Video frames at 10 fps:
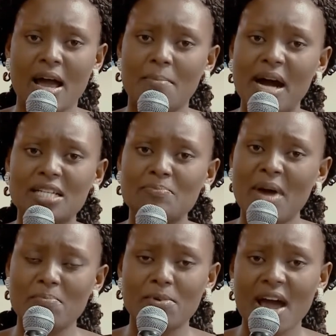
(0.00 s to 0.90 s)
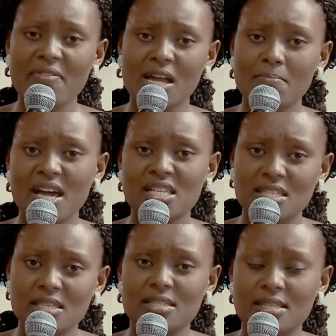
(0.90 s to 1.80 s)
But my brother and my
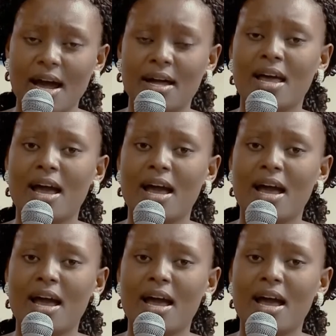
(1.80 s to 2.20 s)
sister,